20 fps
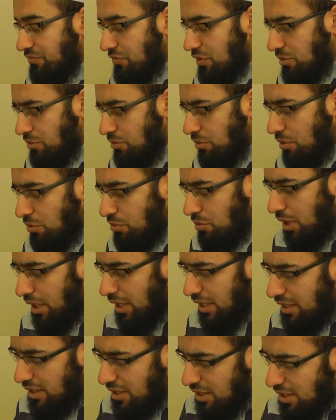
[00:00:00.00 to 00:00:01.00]

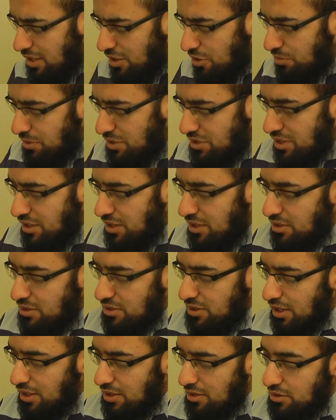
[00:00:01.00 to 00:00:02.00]
why we see
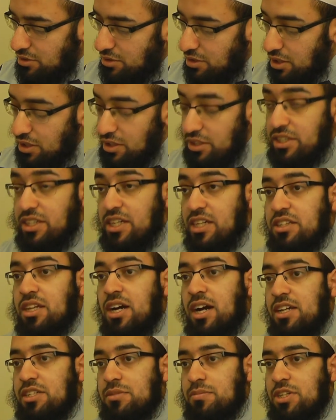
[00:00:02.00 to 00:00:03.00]
that the
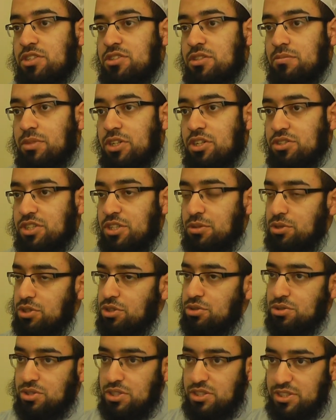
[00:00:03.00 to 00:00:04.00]
yada is mentioned, because he would
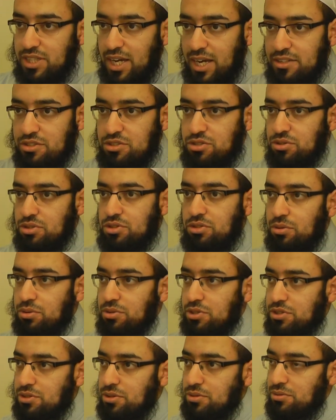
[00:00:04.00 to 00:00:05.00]
use his hands to throw
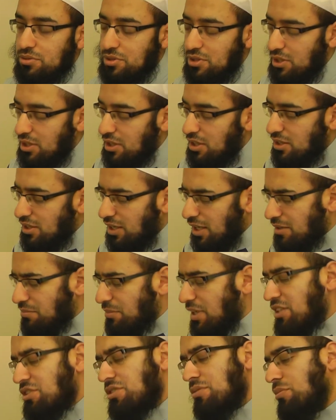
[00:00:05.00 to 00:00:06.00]
the stones. And
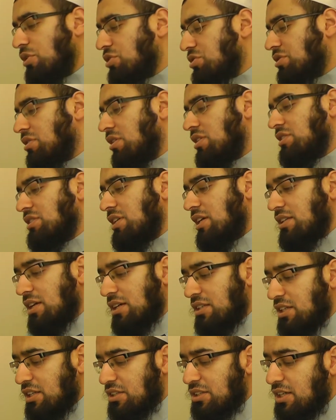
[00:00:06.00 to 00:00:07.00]
most scholars say
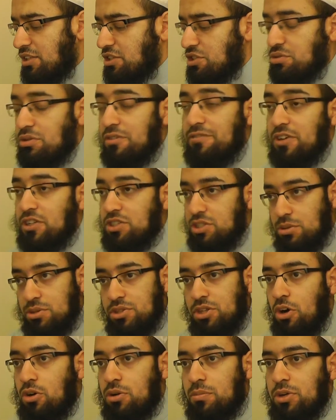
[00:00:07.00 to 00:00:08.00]
that yada just refers to
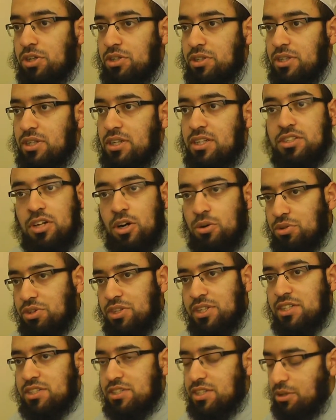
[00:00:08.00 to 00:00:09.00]
his whole body. His whole
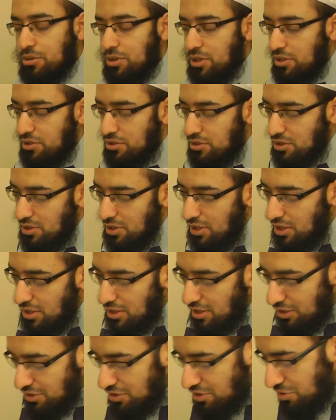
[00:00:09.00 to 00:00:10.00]
thing is now cursed.
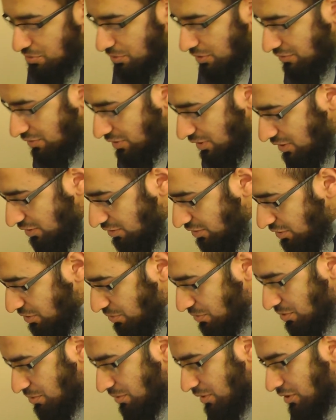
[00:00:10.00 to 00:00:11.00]
And this is one of the key things
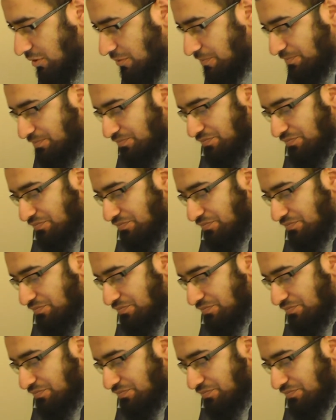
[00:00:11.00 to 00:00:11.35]
which we learn.